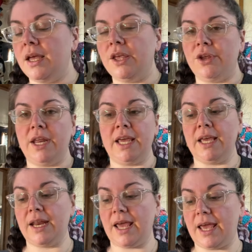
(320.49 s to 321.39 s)
You
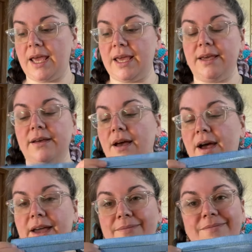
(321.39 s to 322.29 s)
need a,
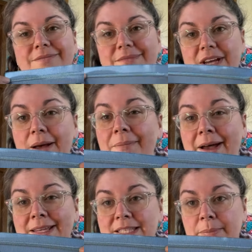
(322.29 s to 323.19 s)
I cut
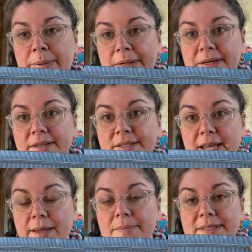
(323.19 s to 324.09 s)
my zipper
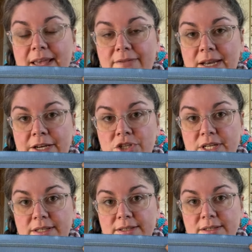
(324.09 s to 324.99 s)
tape seven
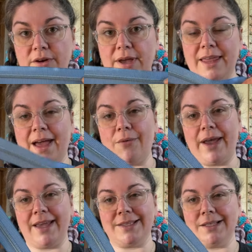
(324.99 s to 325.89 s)
inches. Okay. That
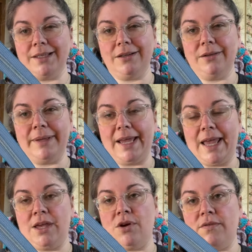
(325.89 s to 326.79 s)
way it's a little bit
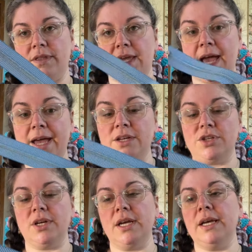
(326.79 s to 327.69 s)
hanging over the
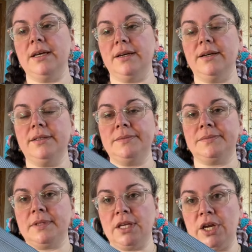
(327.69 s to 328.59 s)
edge,
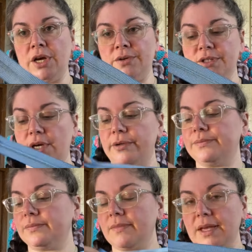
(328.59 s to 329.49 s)
you know, so
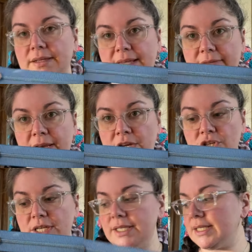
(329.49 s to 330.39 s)
seven
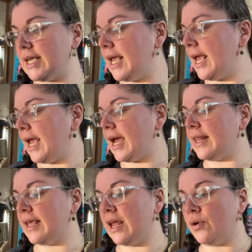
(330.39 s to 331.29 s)
inches. And
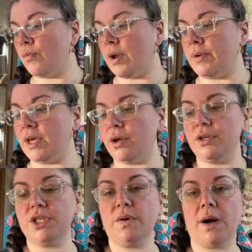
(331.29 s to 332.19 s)
then when we go to
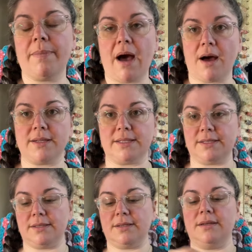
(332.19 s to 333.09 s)
do our
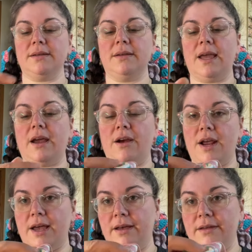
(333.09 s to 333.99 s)
boxed
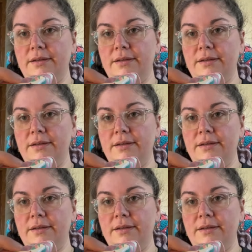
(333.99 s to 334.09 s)
area,